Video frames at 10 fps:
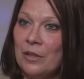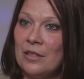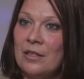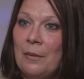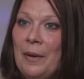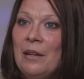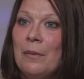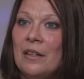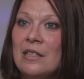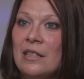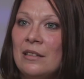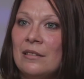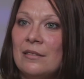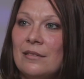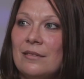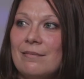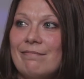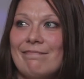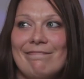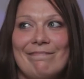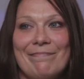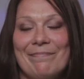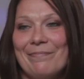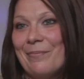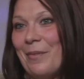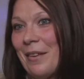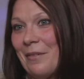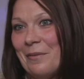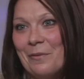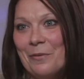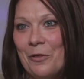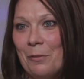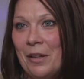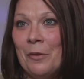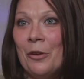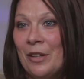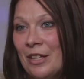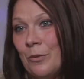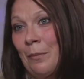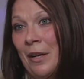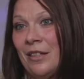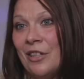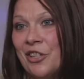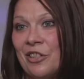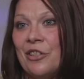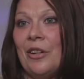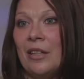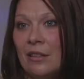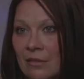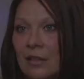was the pain medicine. And from then on, that's where my addiction started.